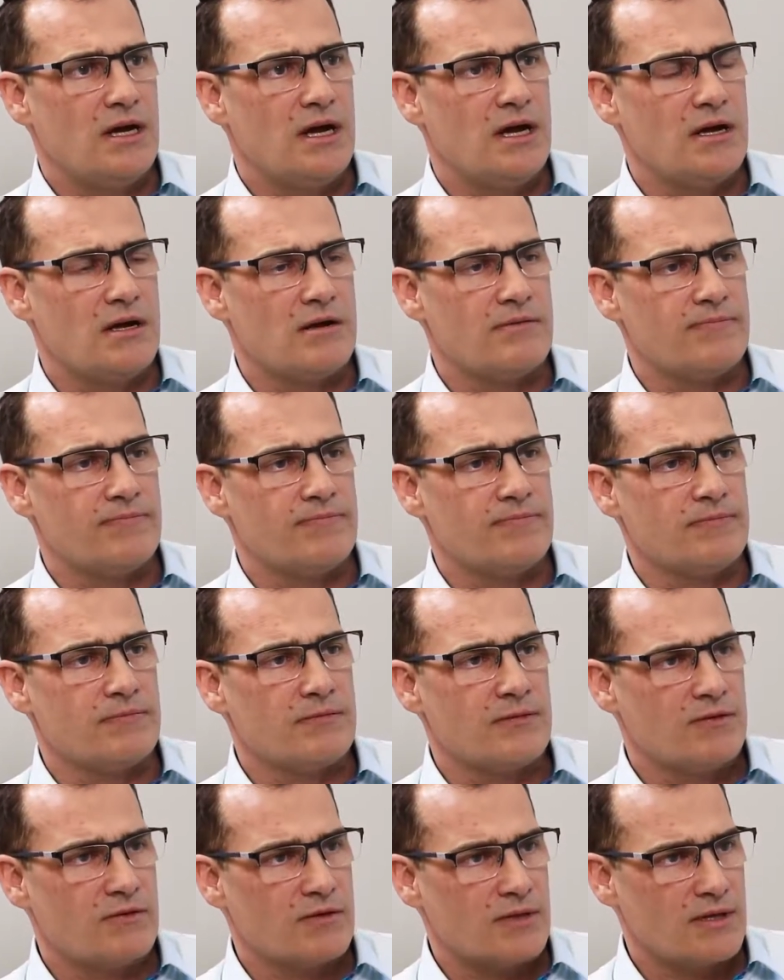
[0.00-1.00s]

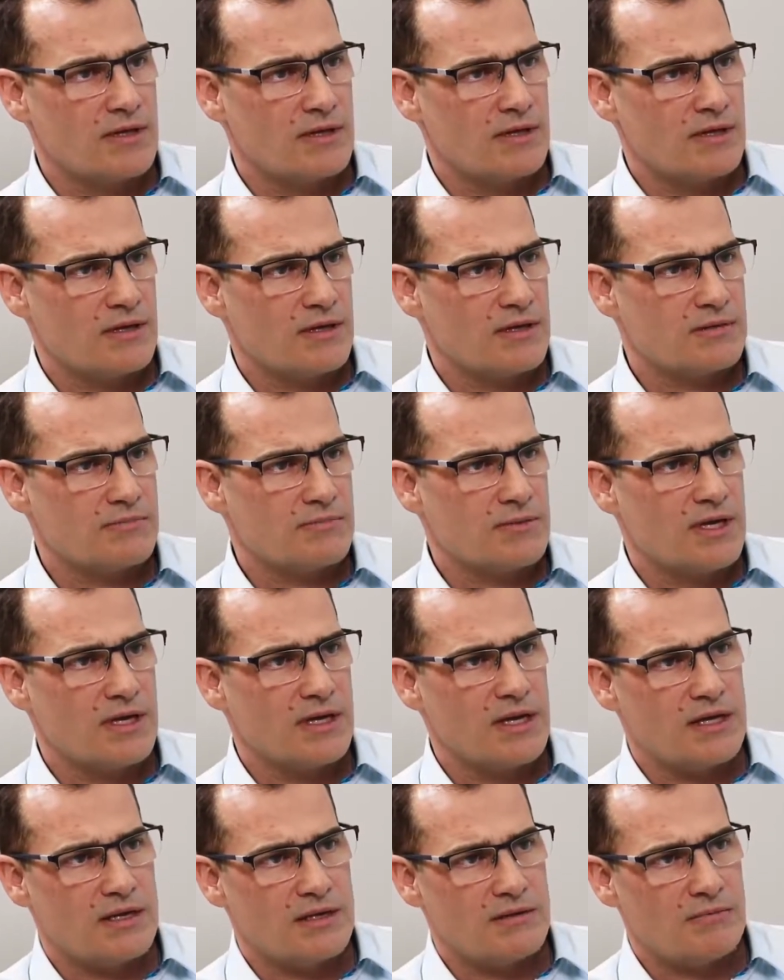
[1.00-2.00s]
You've got some
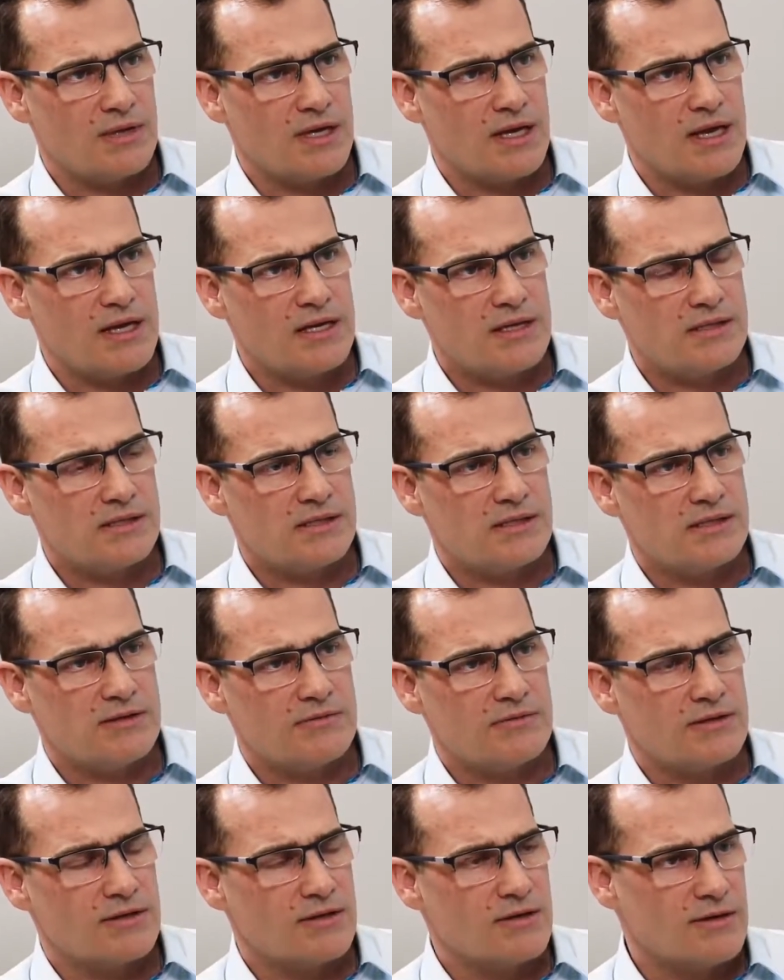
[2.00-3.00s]
Canadian plays.
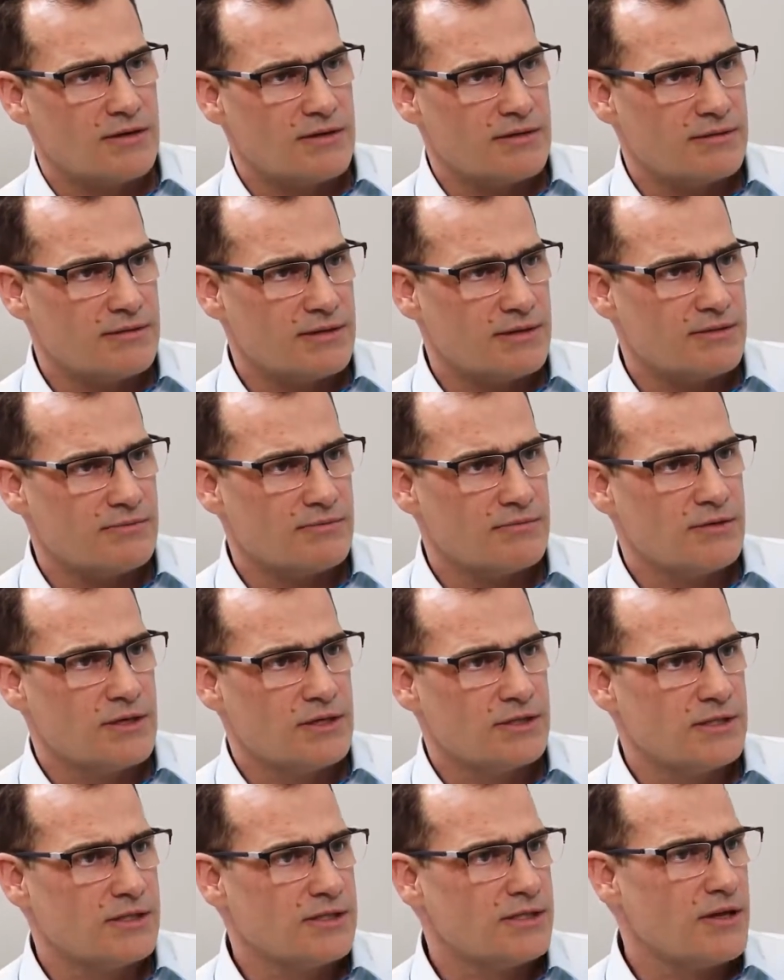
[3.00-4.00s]
You've got, you know,
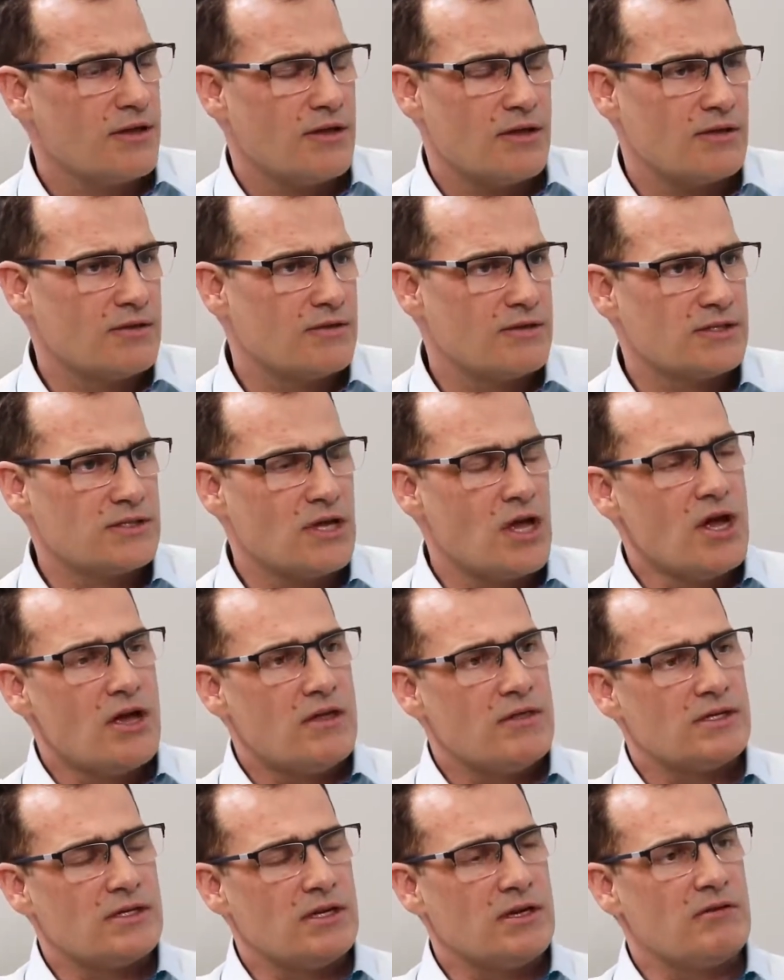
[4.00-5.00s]
Russians. There's
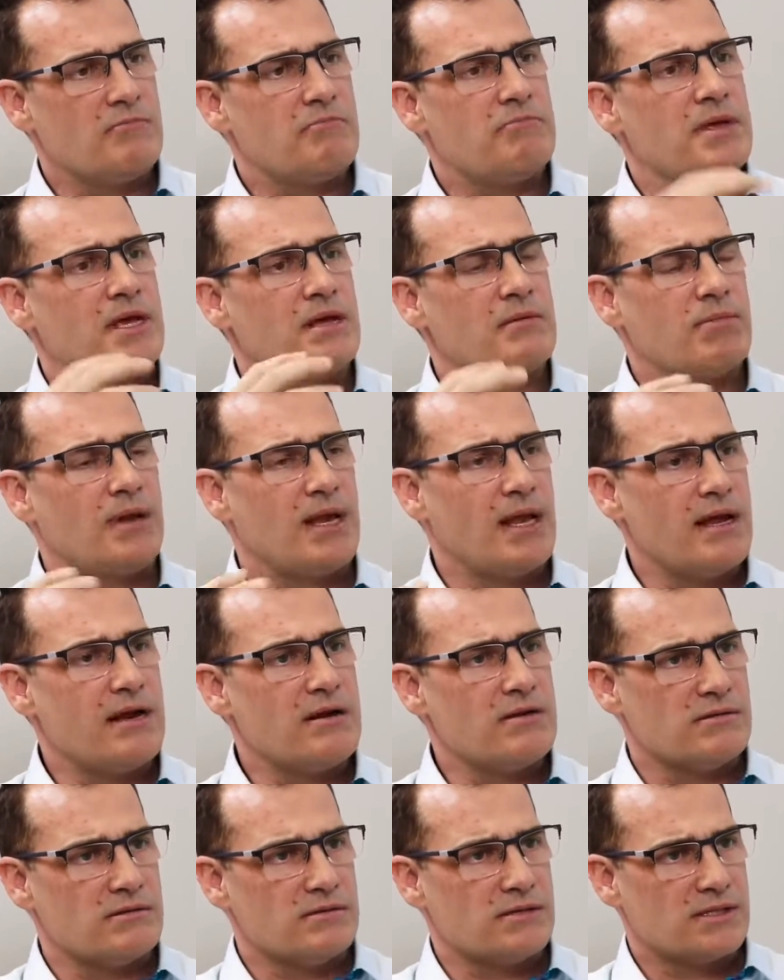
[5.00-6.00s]
a lot of big
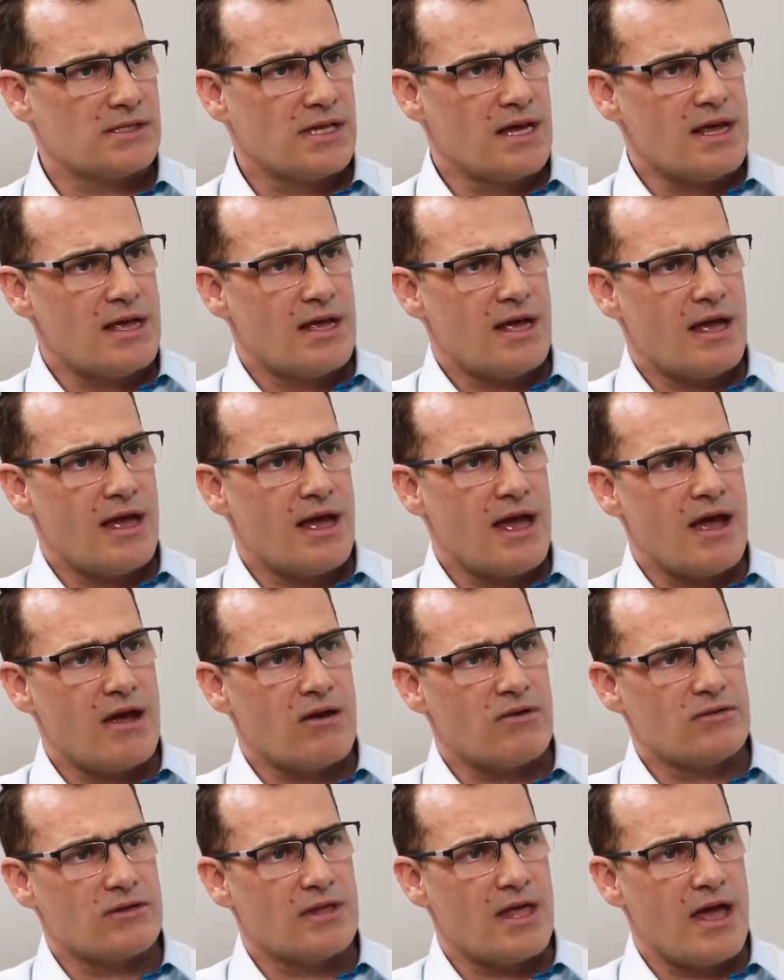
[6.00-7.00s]
players
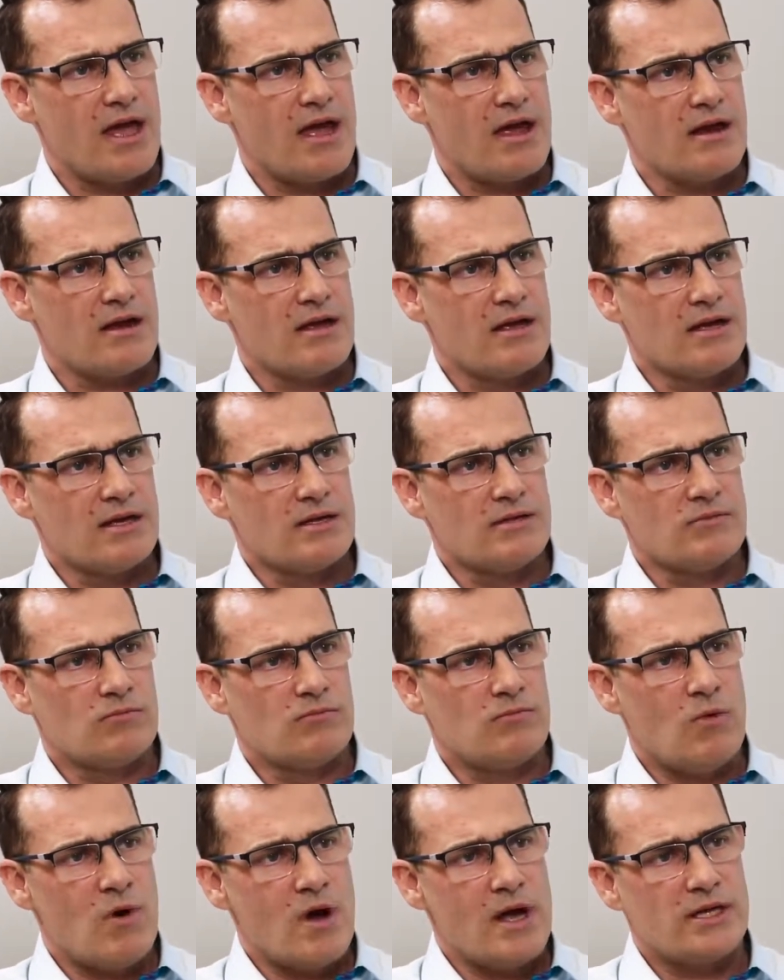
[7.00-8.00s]
out there.
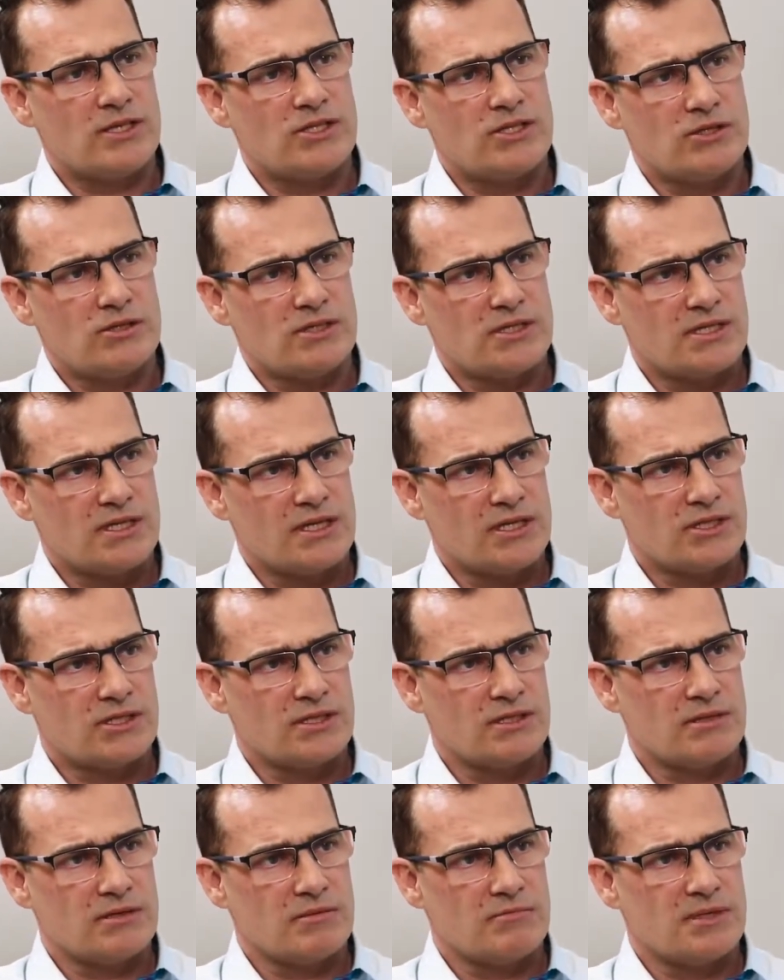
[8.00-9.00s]
Why is
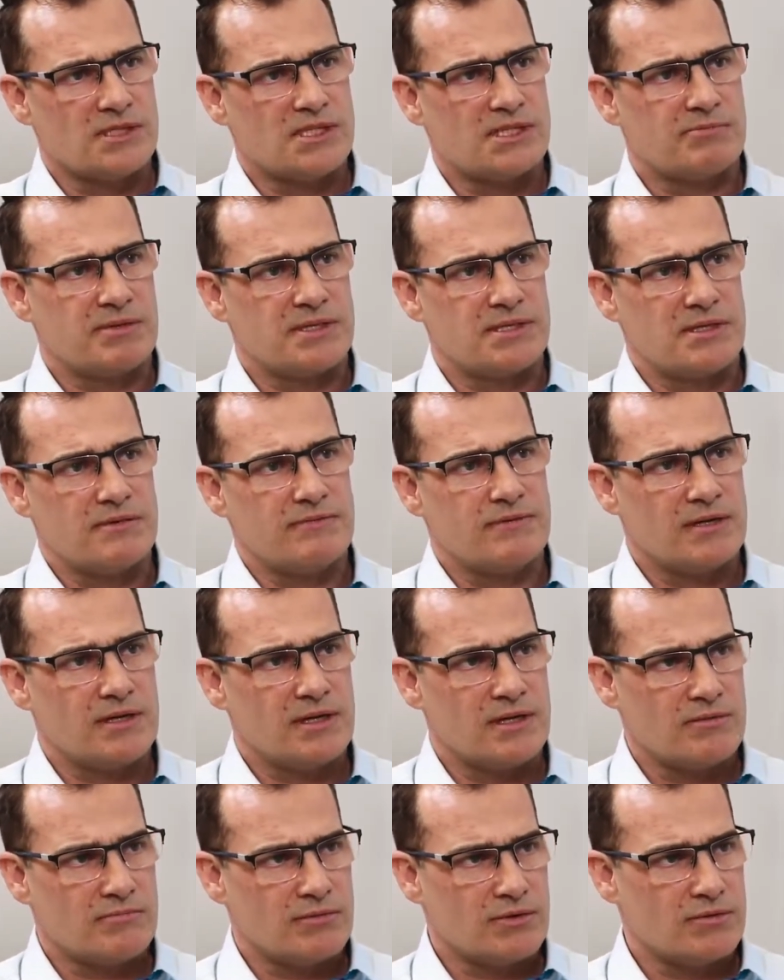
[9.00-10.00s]
jurisdiction
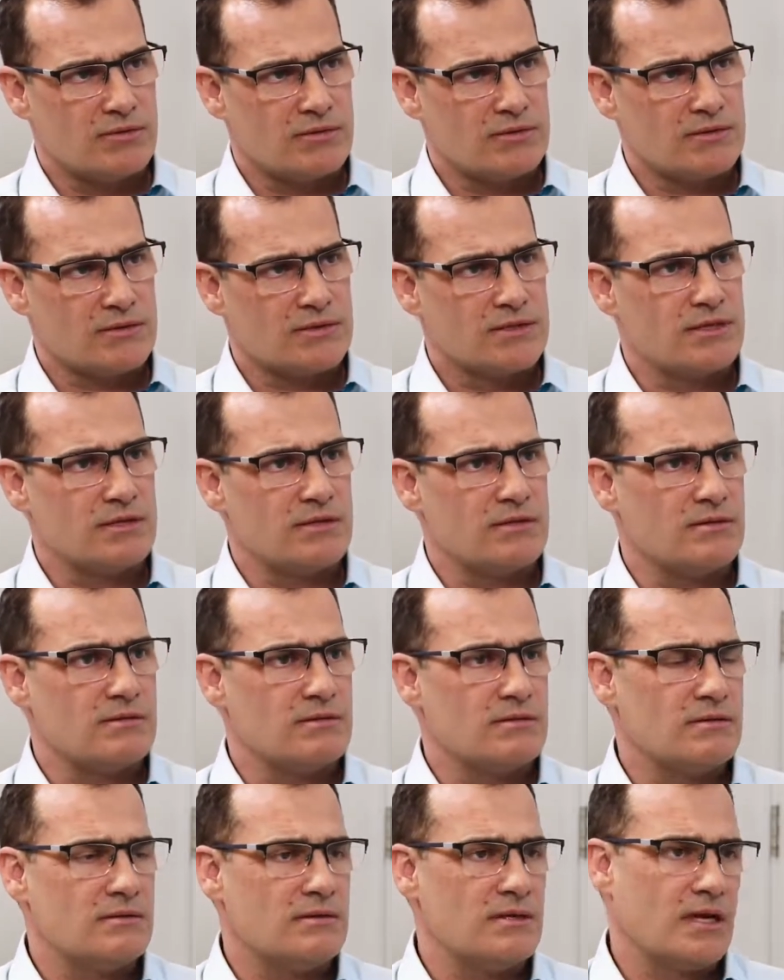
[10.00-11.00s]
specifically important
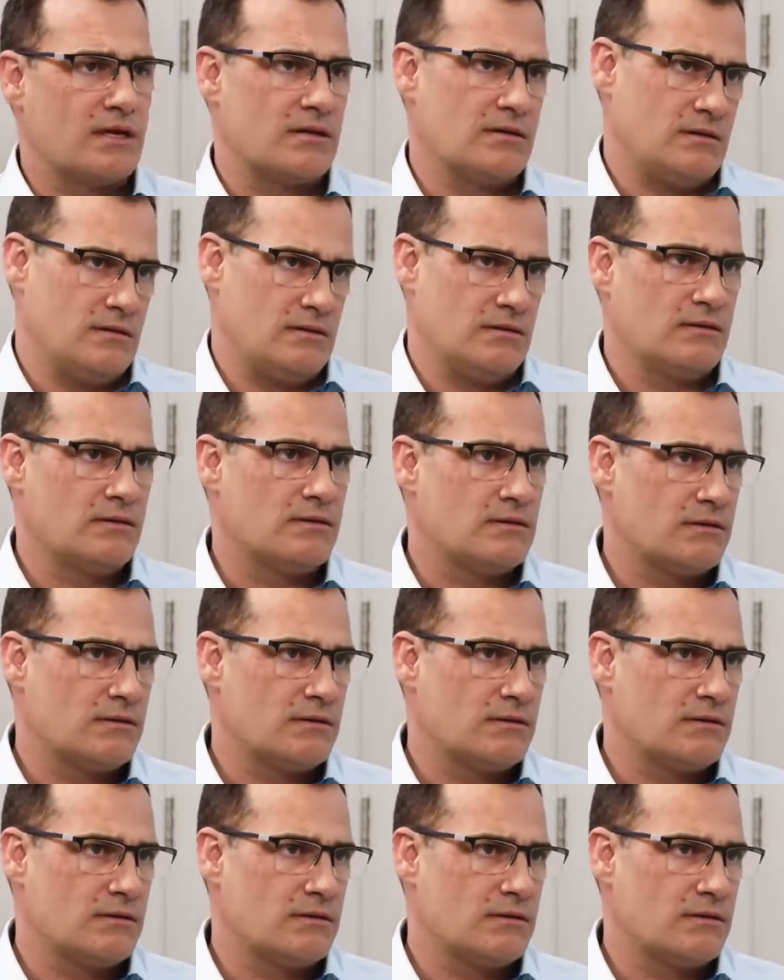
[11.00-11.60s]
to nickel?